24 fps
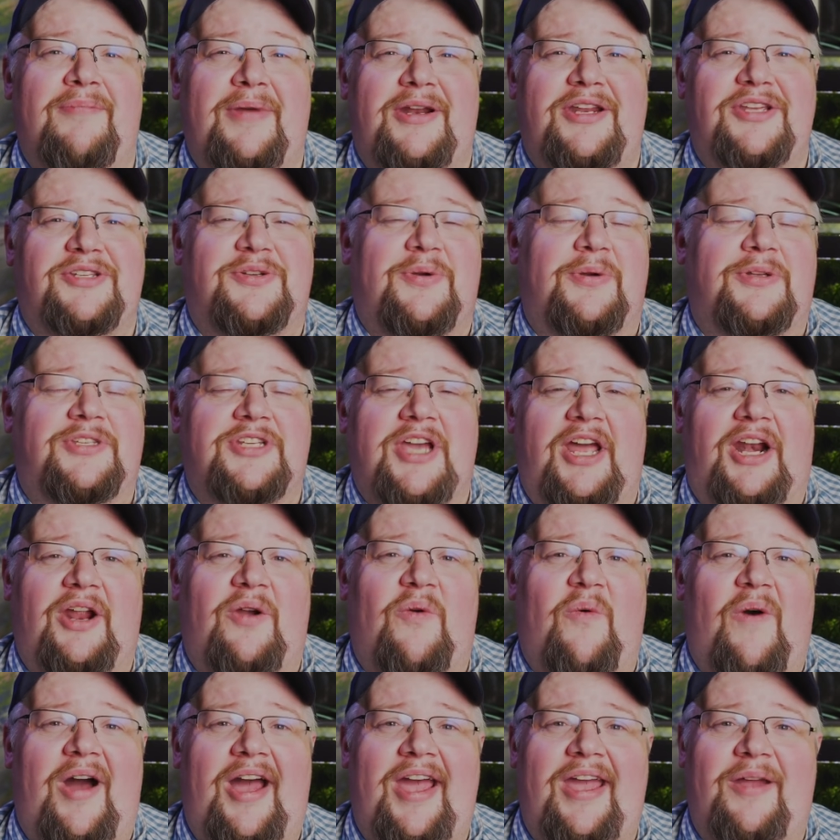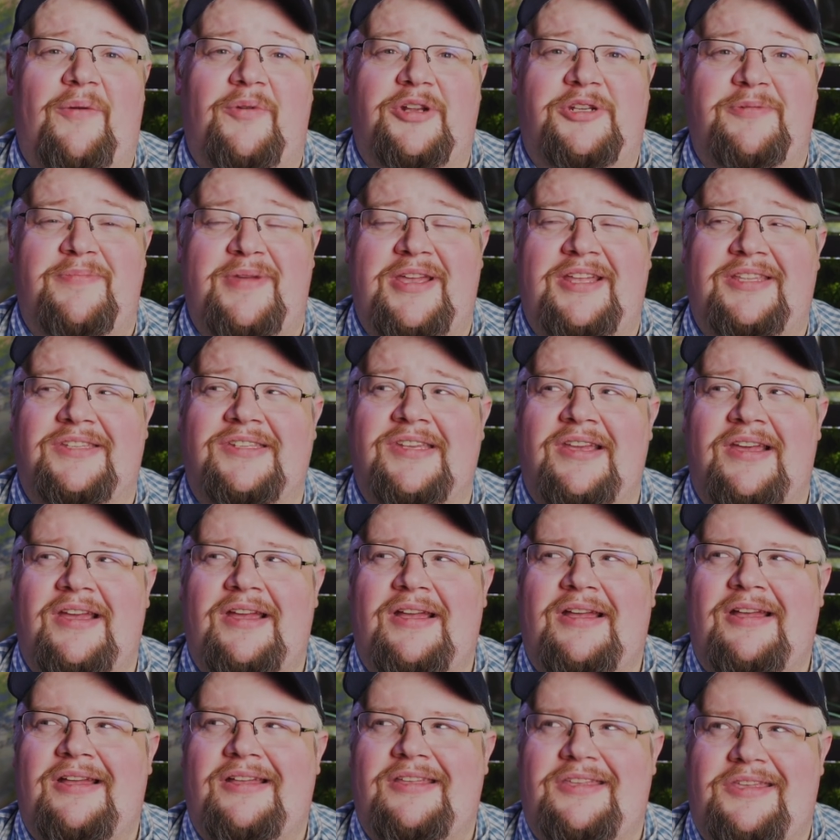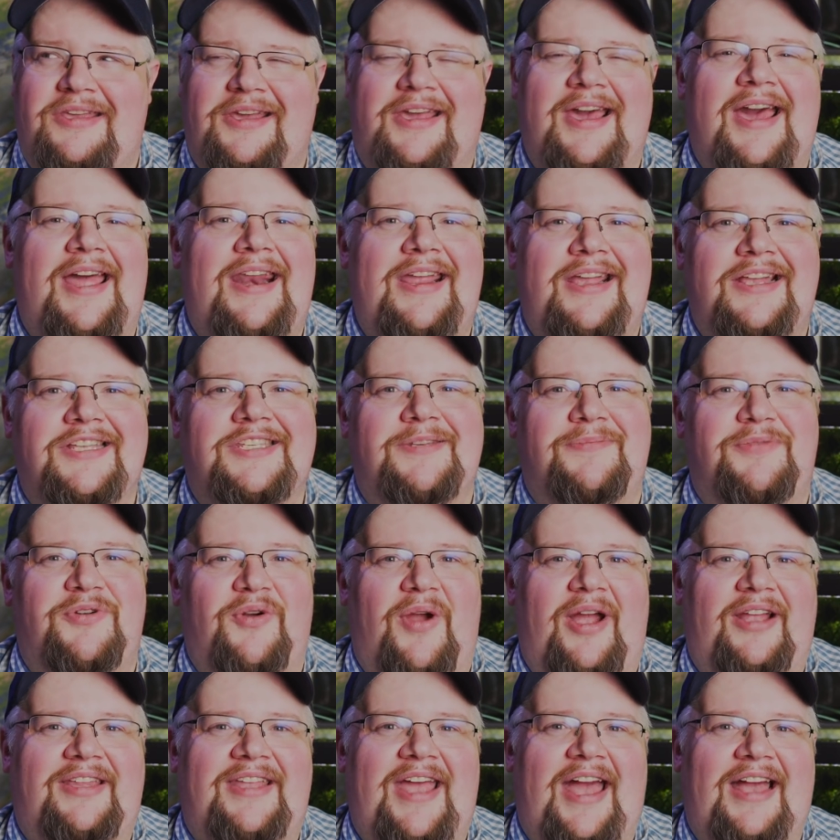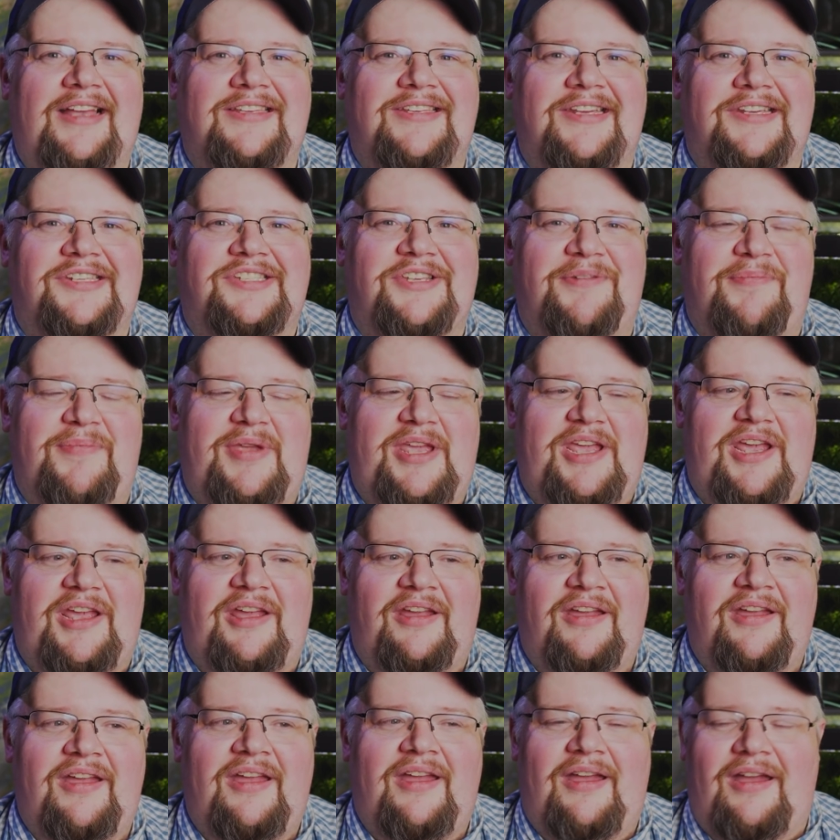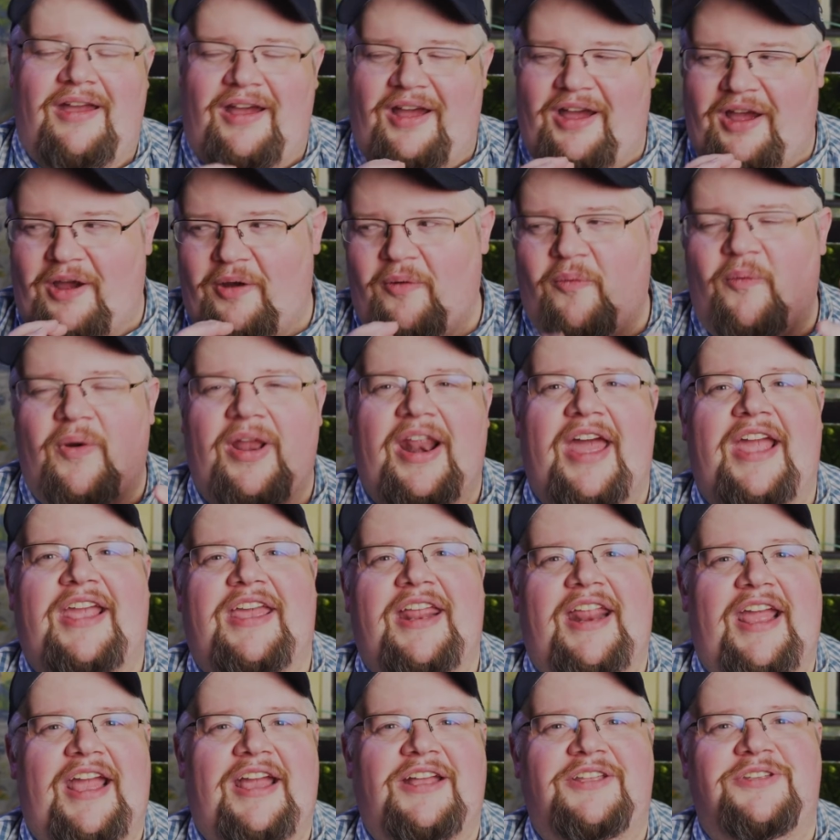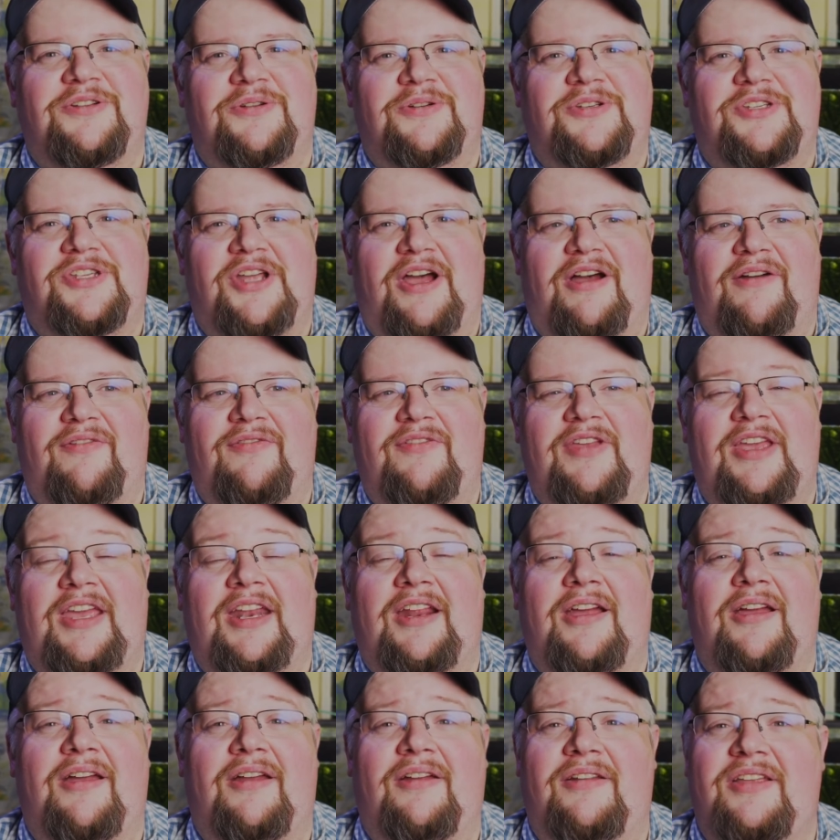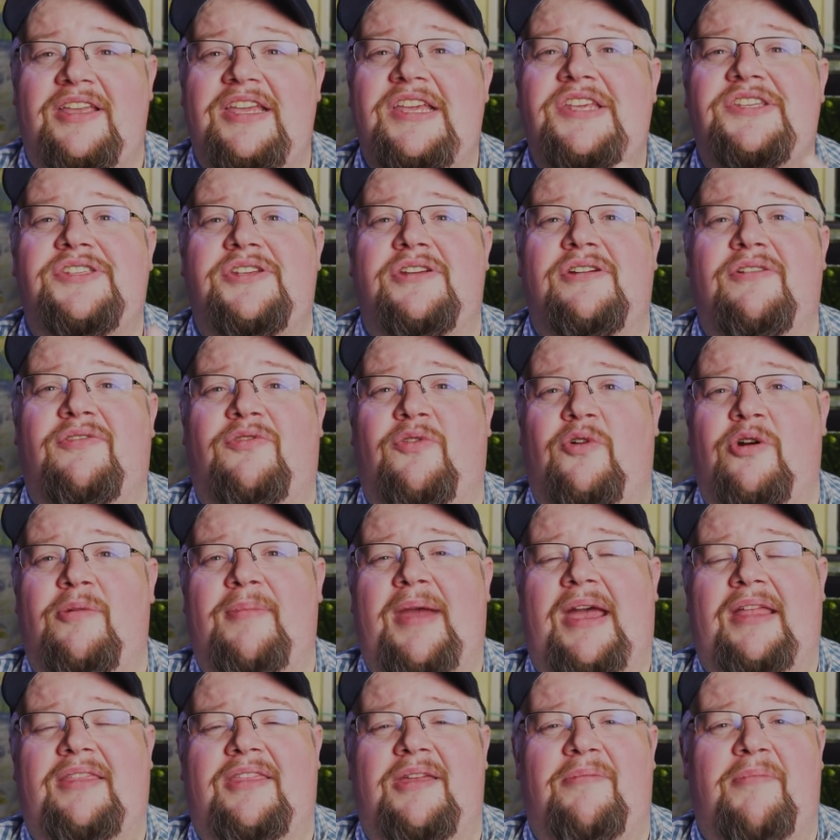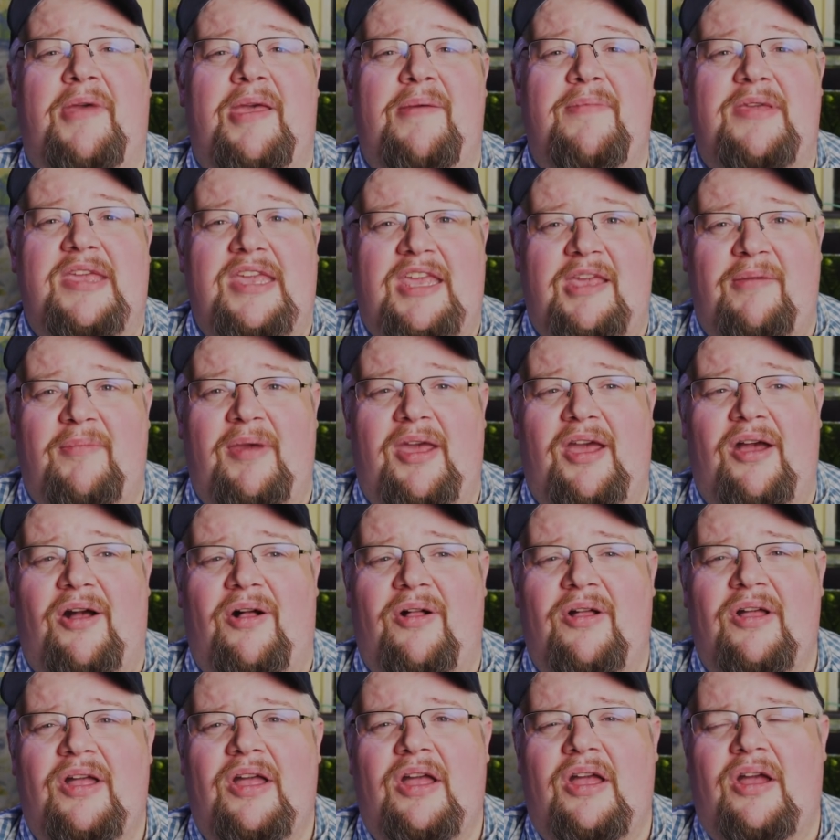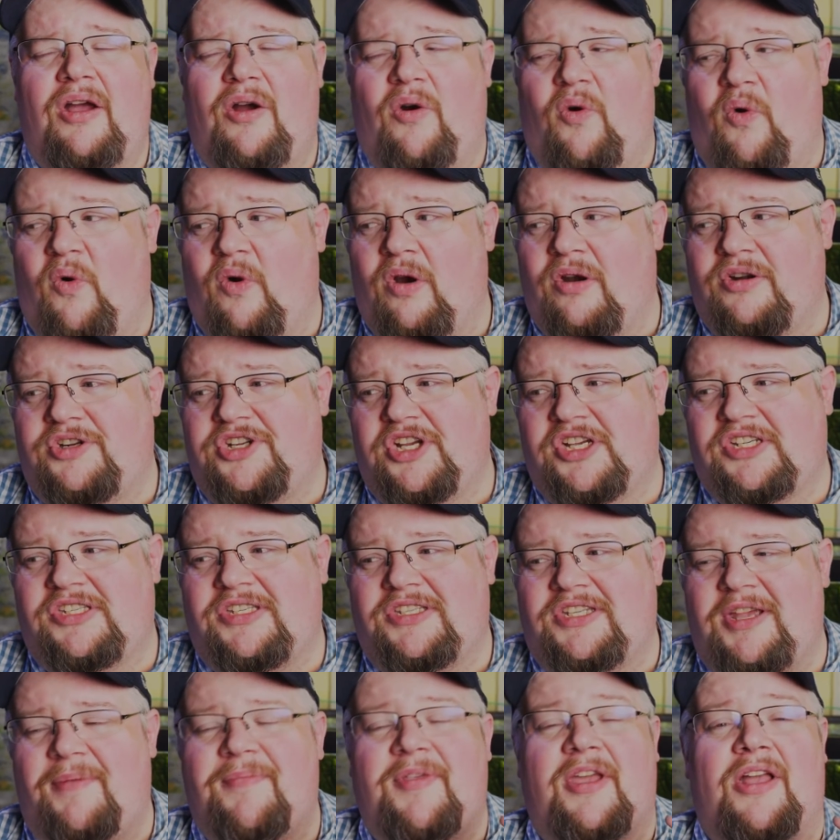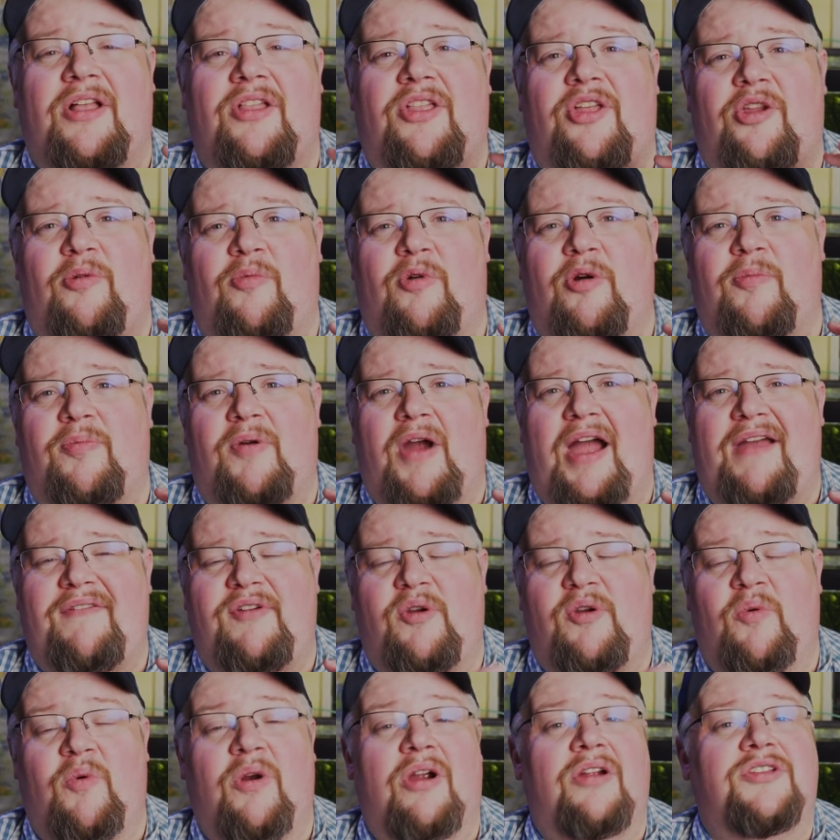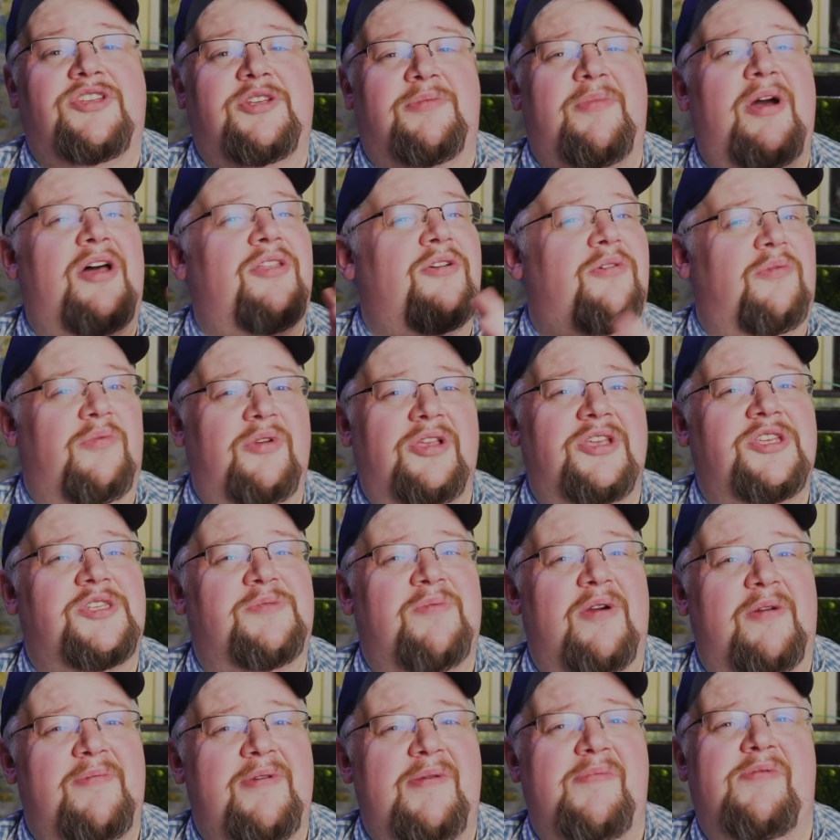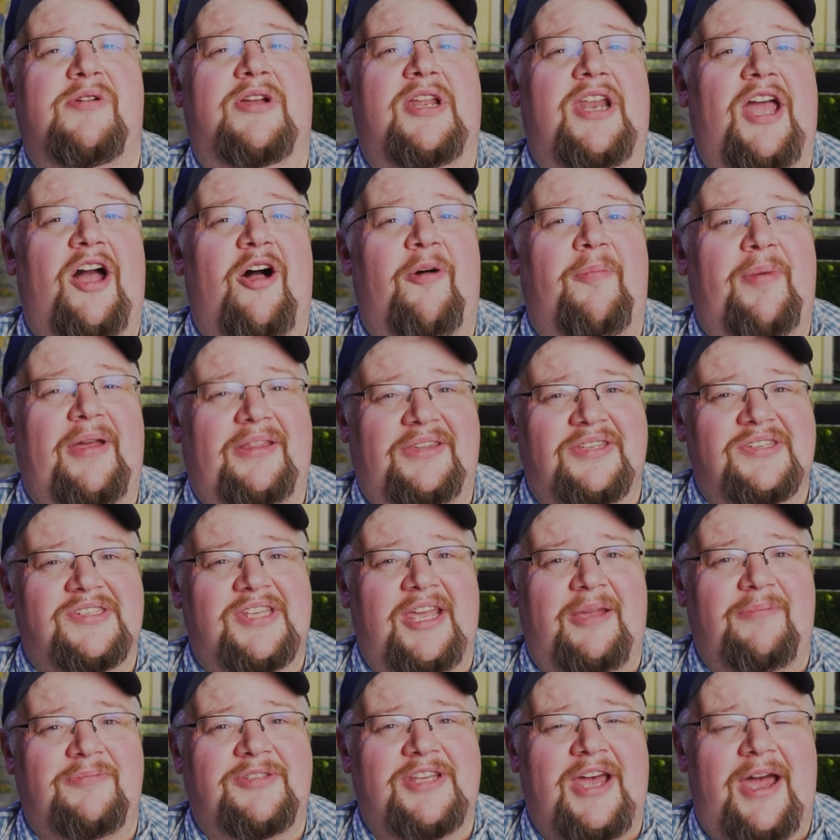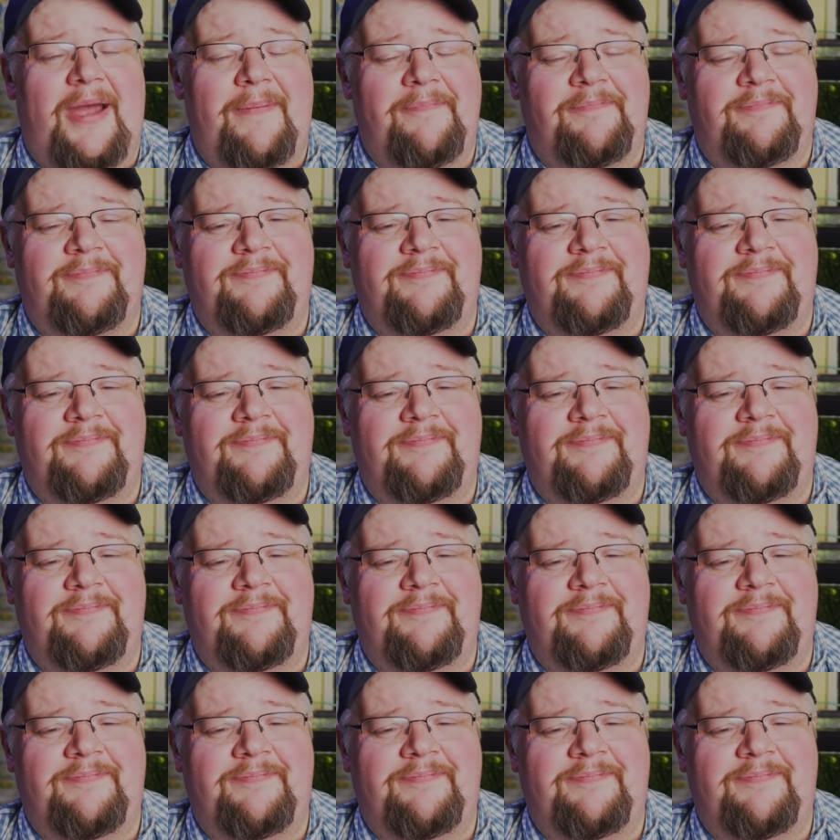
My Discord's kind of quiet, which means you kind of get some direct access to me when I can answer stuff in a easier format than maybe email, or just something a little more private where some other really smart people can help at the same time.